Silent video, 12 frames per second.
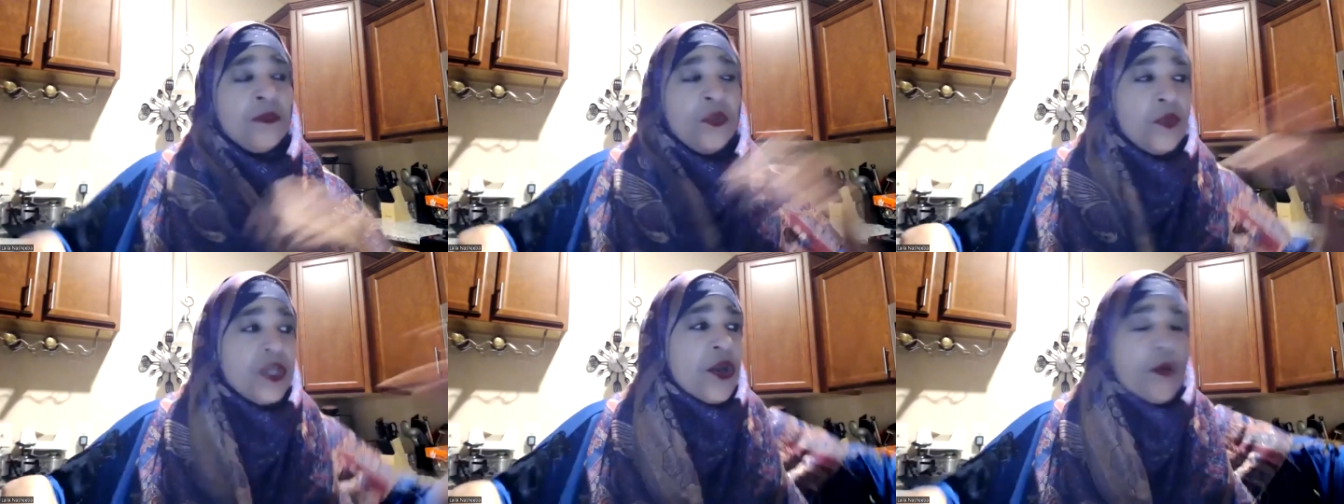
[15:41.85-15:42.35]

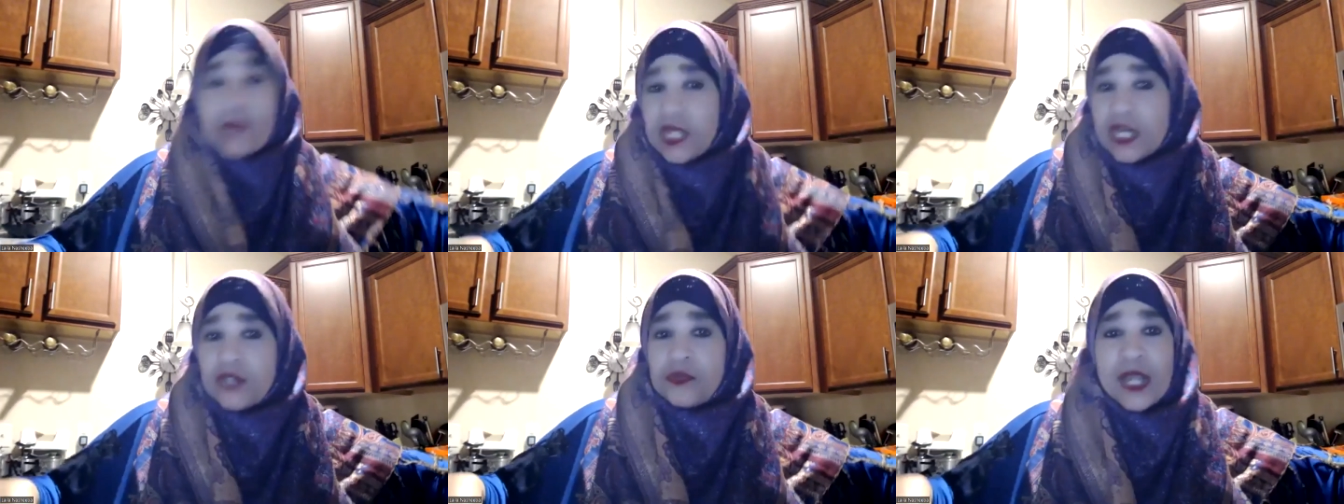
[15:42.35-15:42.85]
when your
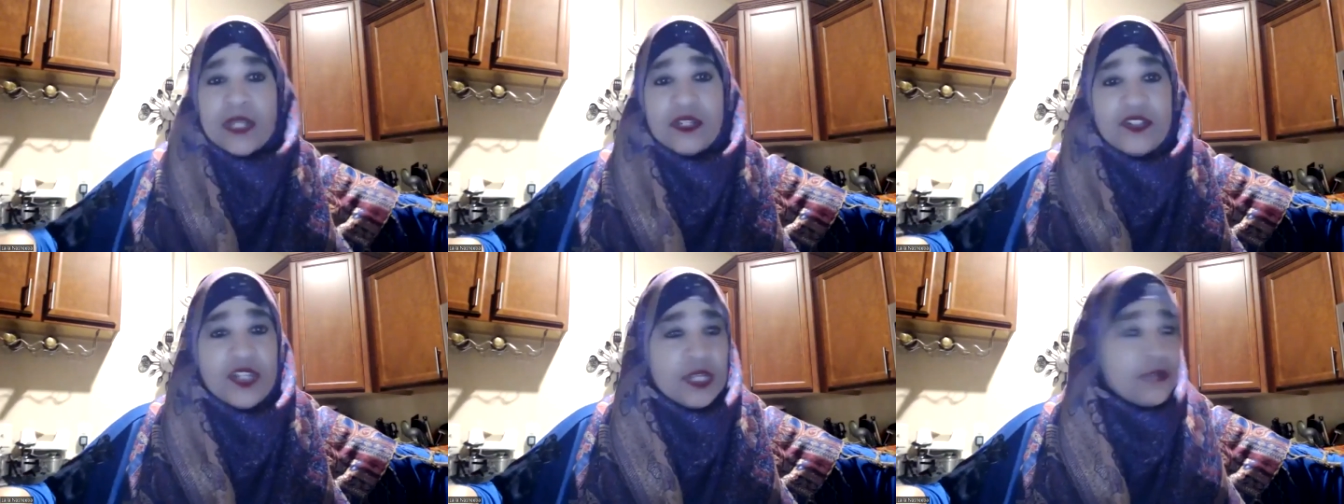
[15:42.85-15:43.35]
blood
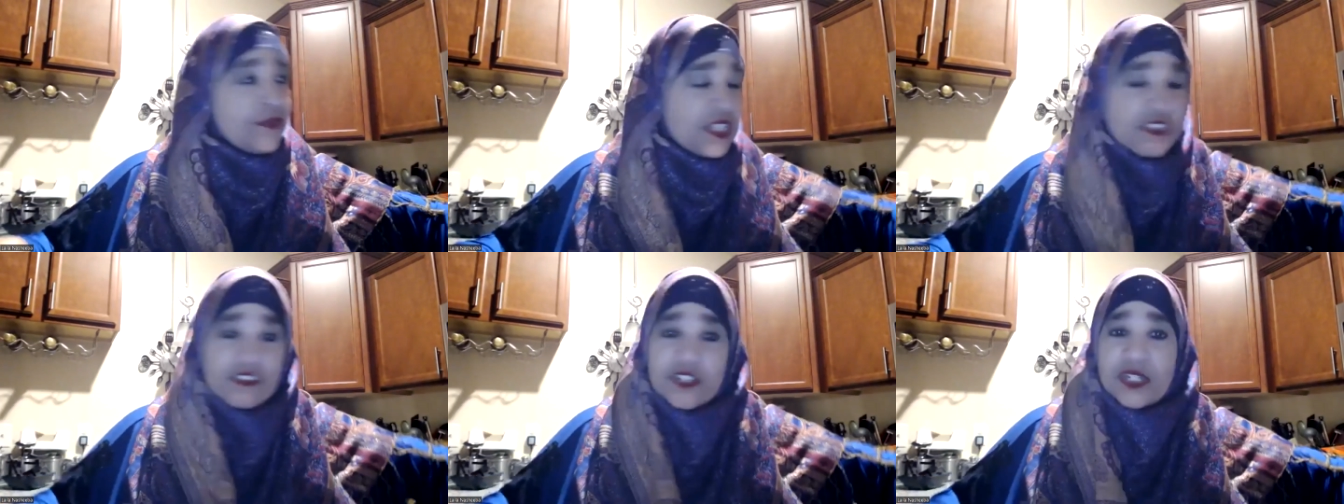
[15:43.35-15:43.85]
relative
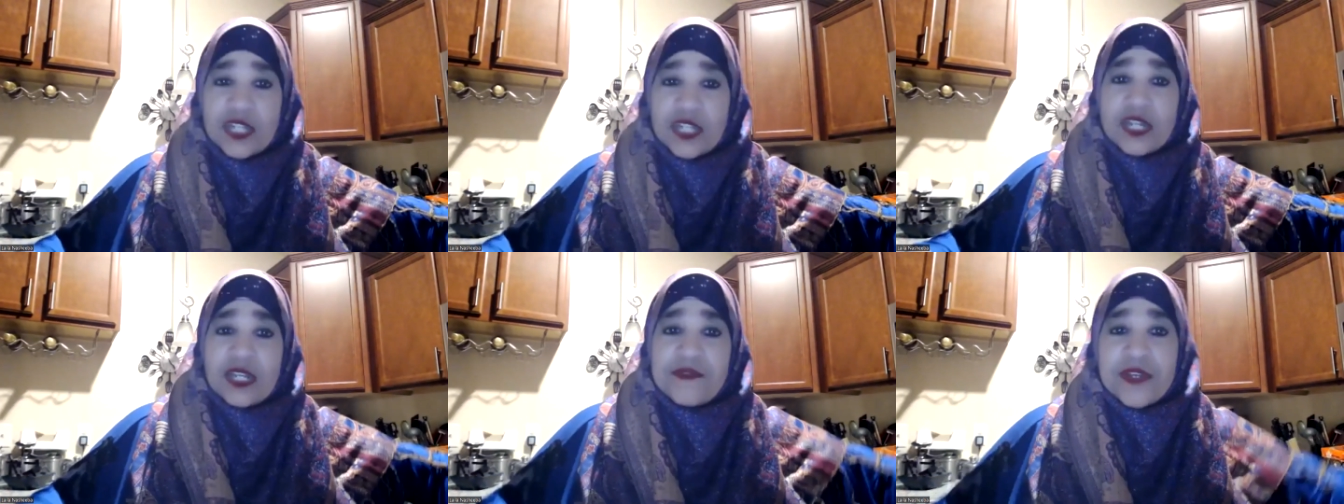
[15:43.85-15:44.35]
is sitting
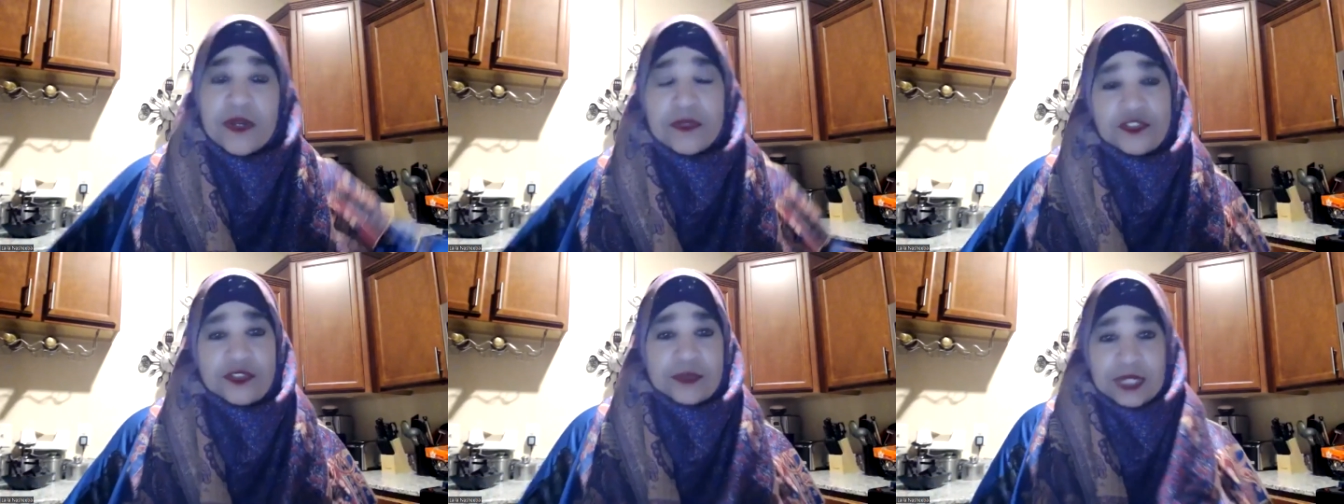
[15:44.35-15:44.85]
here living on
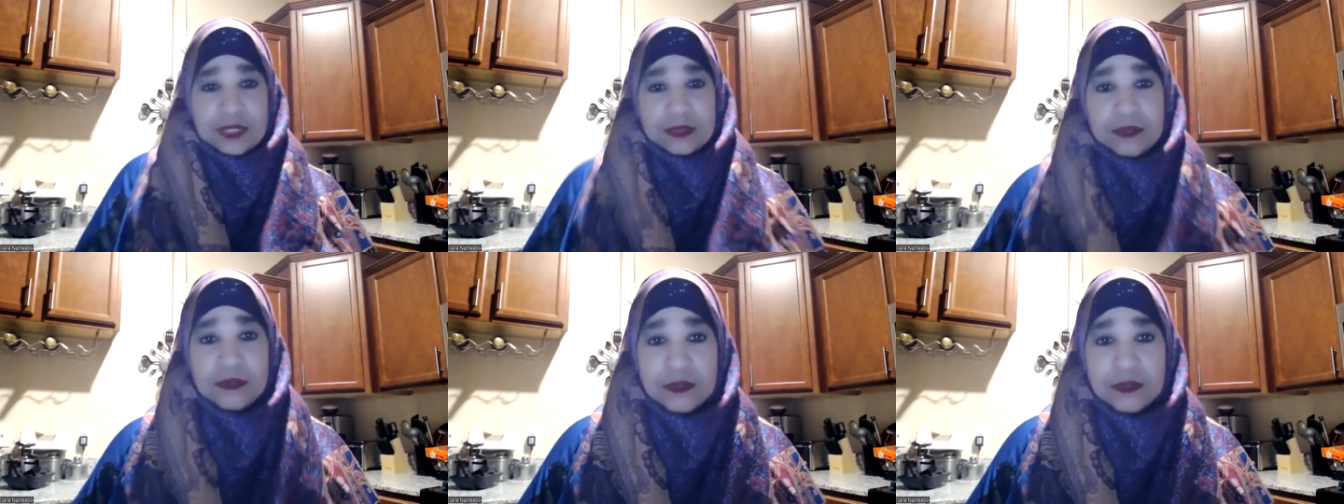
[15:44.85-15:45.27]
the street.